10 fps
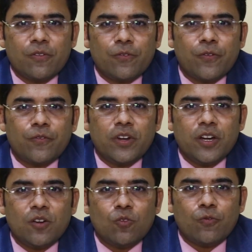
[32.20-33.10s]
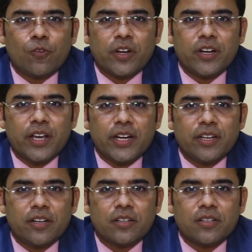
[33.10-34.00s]
15 to 49
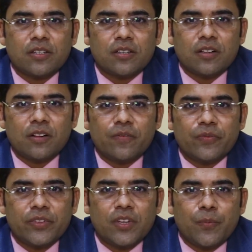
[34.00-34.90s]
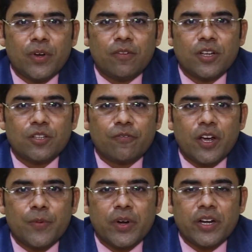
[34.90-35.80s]
years, the prevalence of
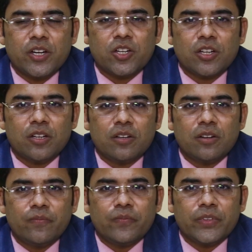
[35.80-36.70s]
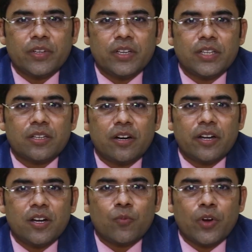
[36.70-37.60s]
hypertension is
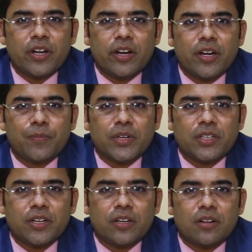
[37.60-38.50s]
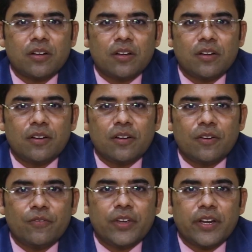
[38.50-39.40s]
13.8%,
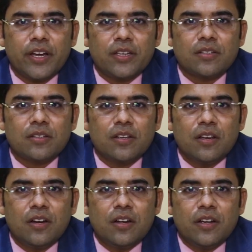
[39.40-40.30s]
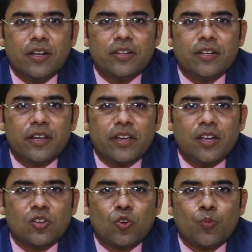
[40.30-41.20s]
whereas in the
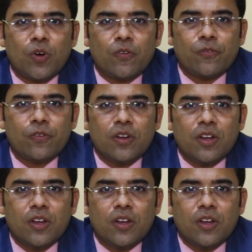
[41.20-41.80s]
age group of